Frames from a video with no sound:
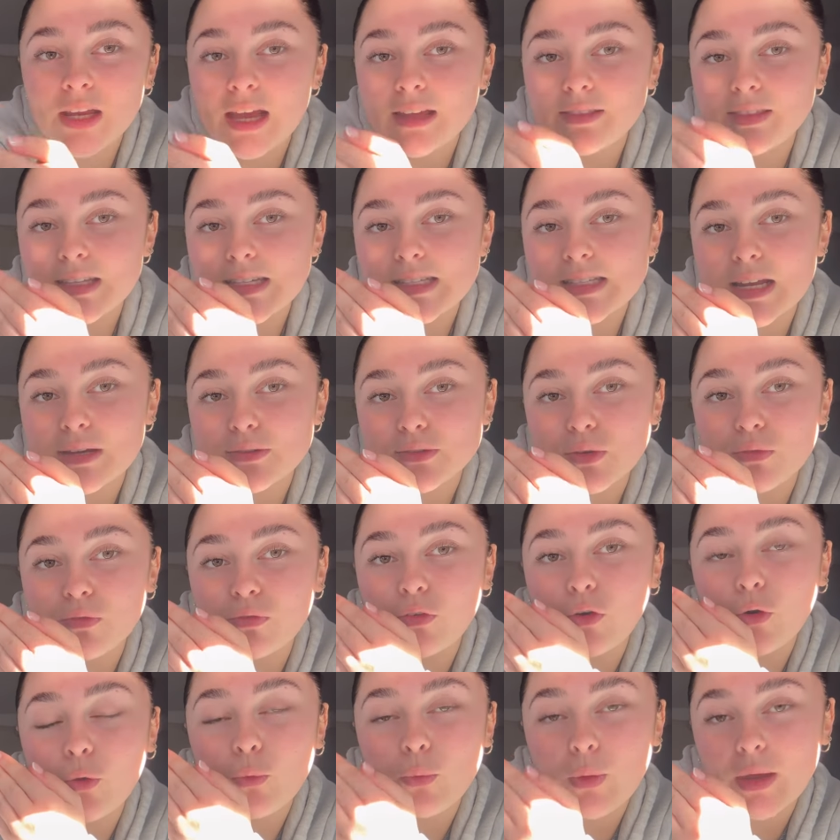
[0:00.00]
had these nails on
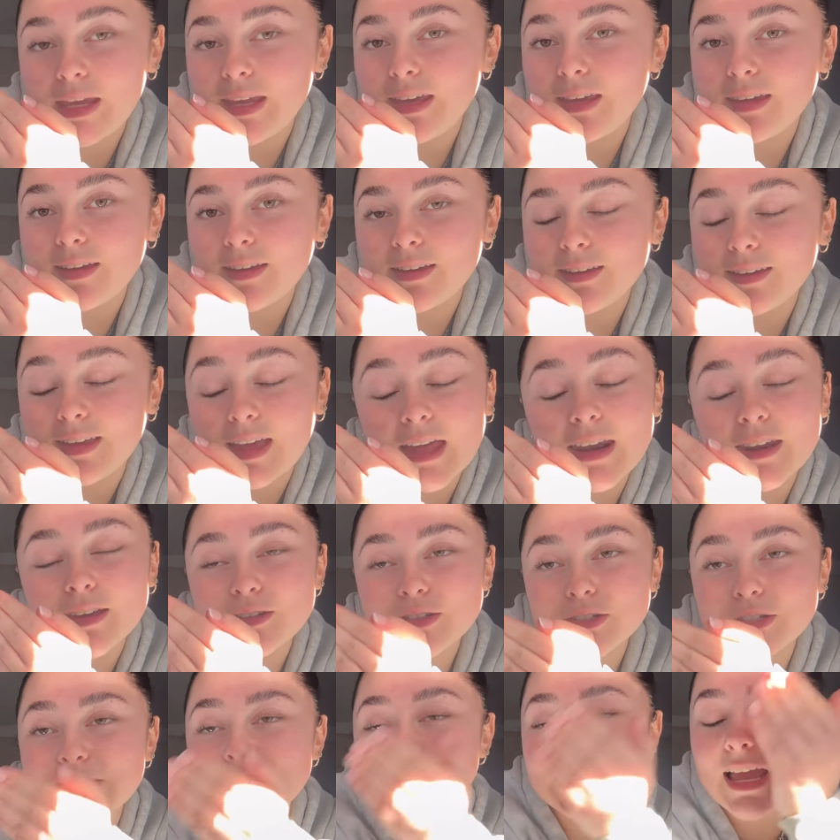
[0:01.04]
for a week, can I
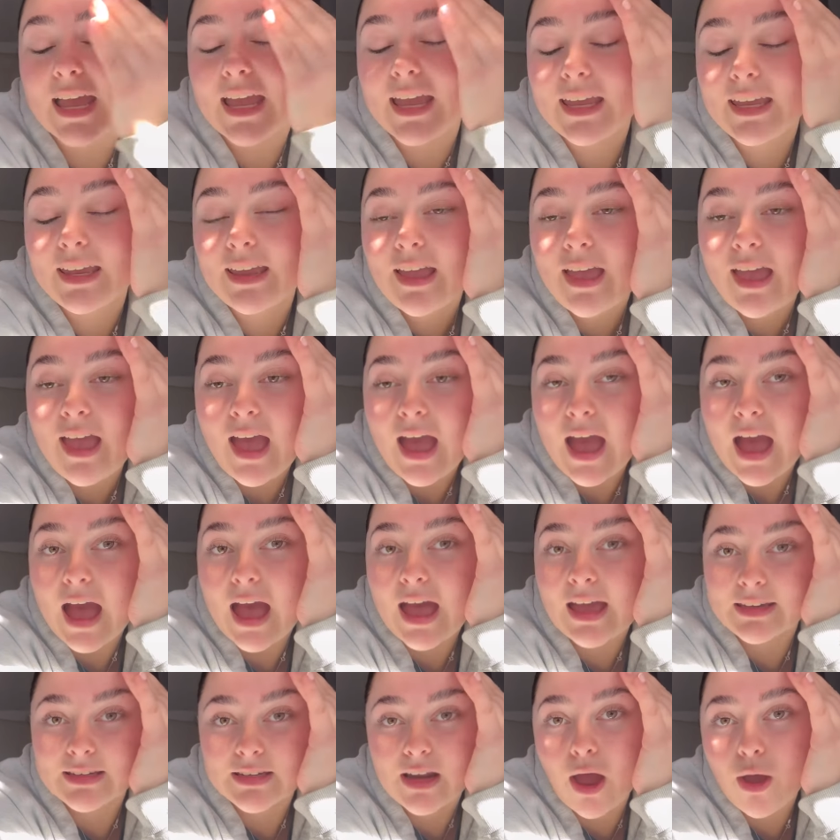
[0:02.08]
just say?
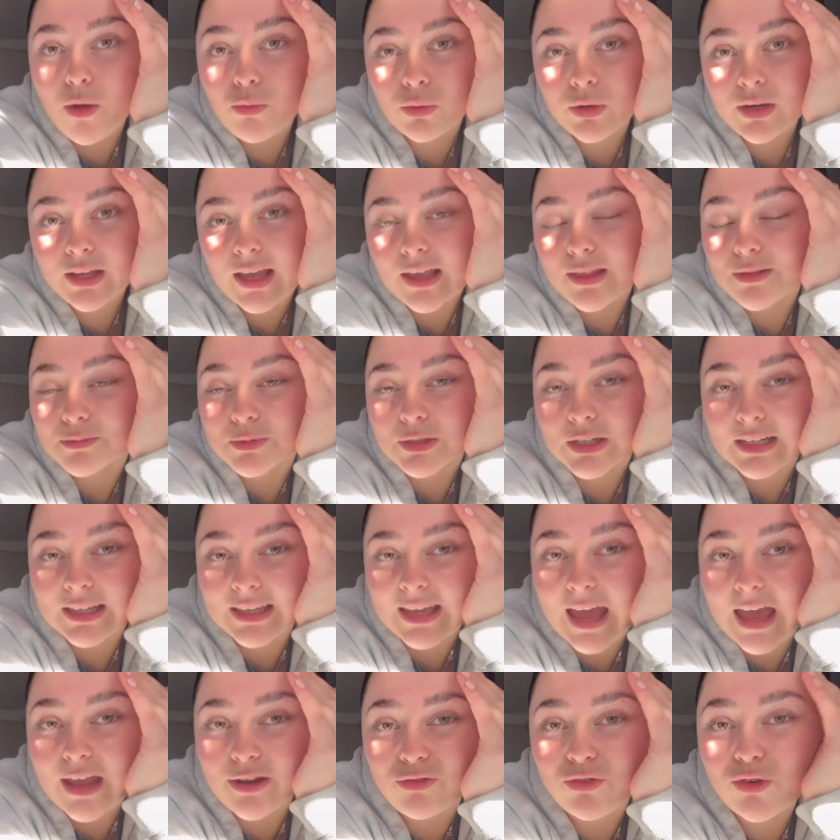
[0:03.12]
And I want to get them done
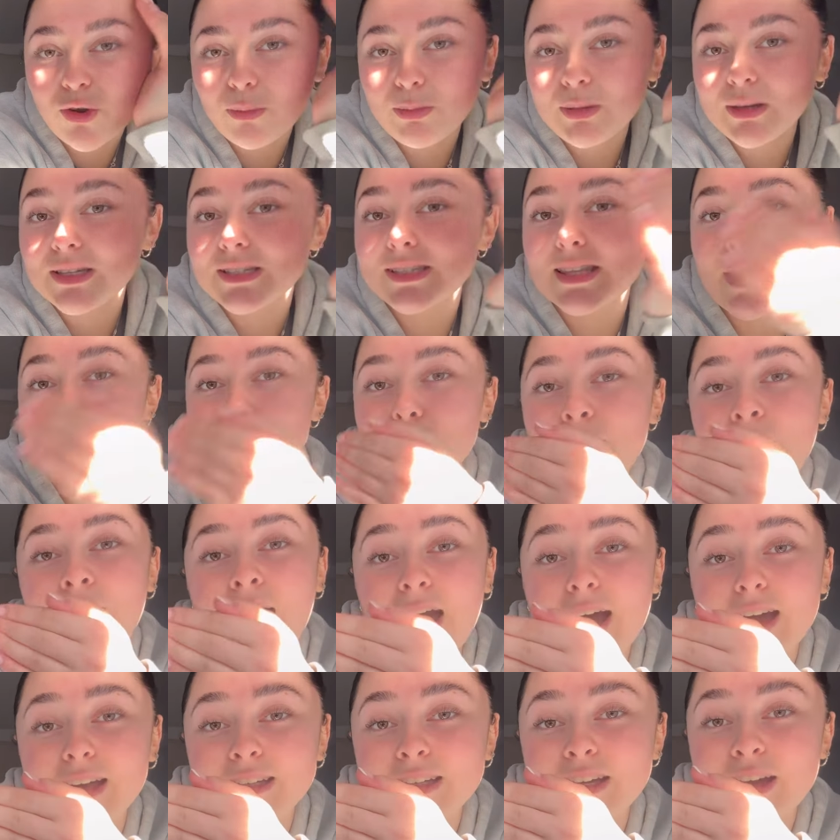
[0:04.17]
again, not because they're
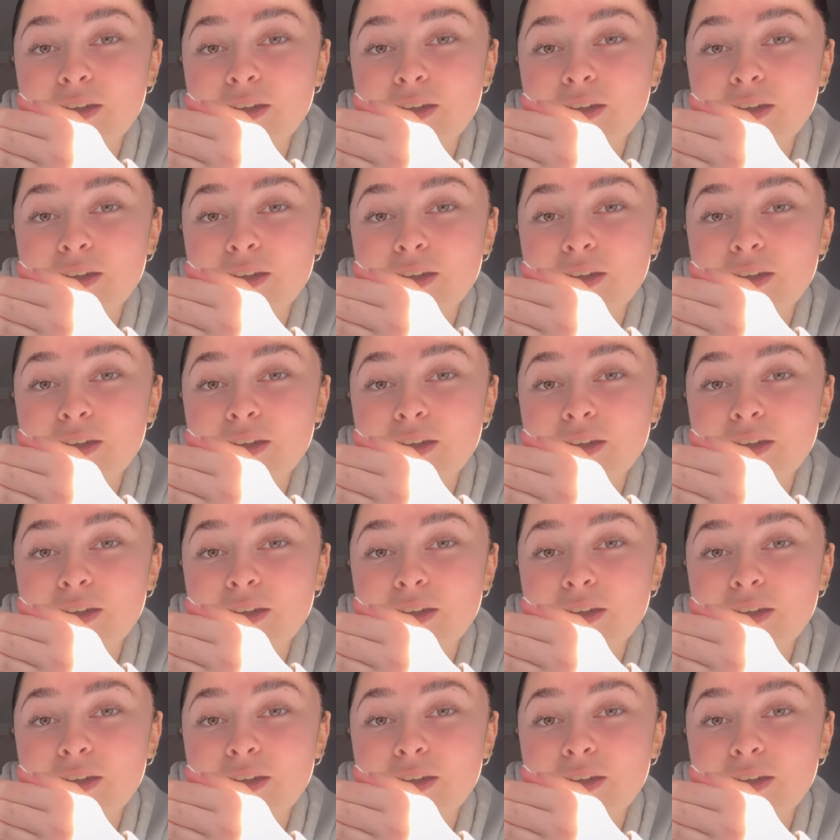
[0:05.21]
bad,